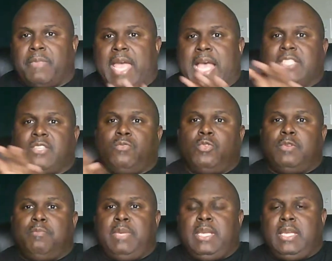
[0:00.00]
as it
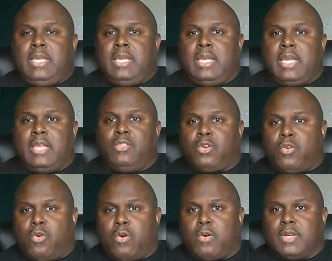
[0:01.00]
would be in the
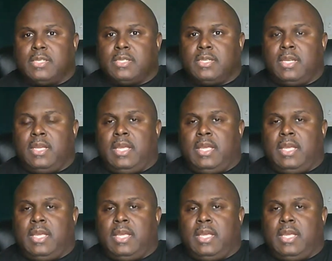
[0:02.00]
chorus.